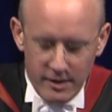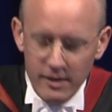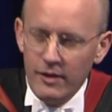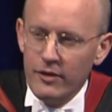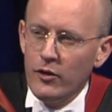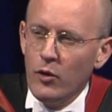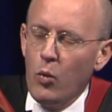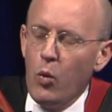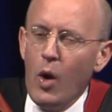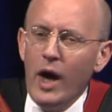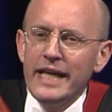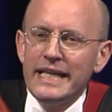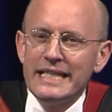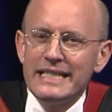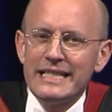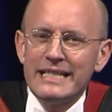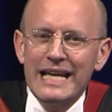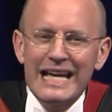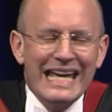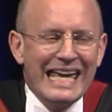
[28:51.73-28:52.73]
The
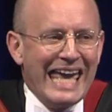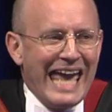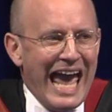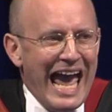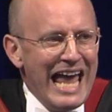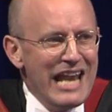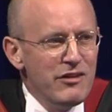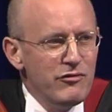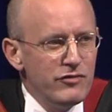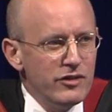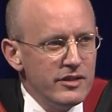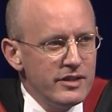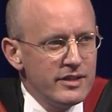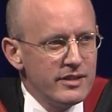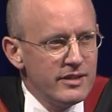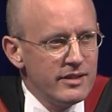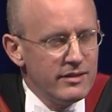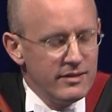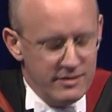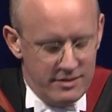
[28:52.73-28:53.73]
white
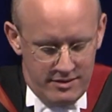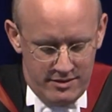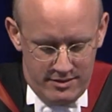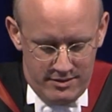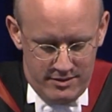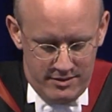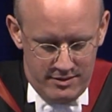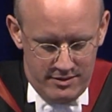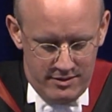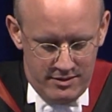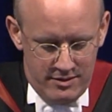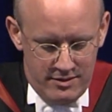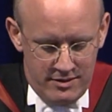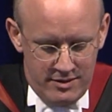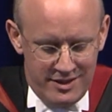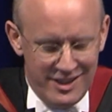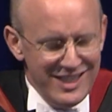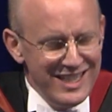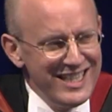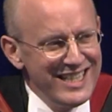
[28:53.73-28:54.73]
canvas
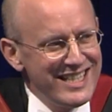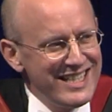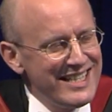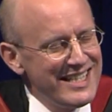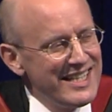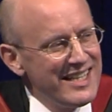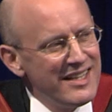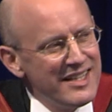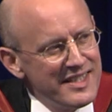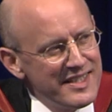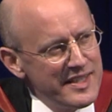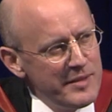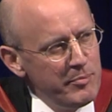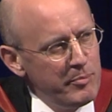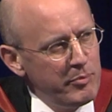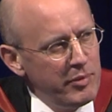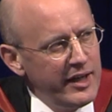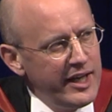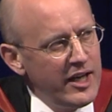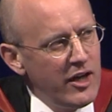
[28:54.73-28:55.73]
didn't
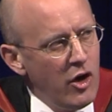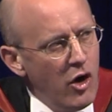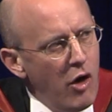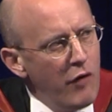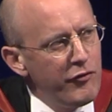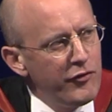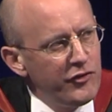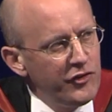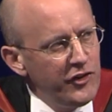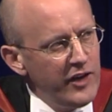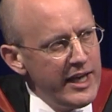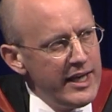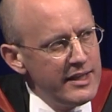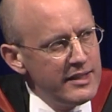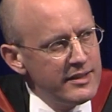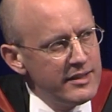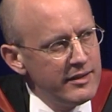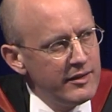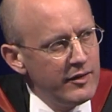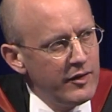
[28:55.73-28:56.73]
simply
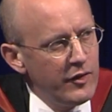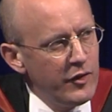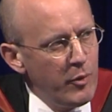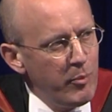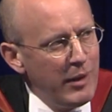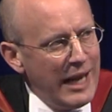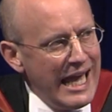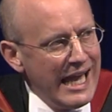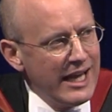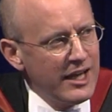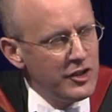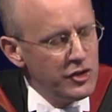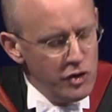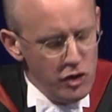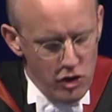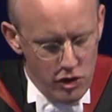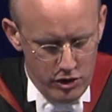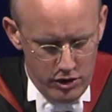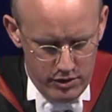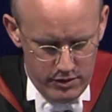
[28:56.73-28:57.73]
offset the black
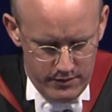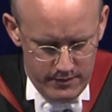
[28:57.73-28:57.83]
dog.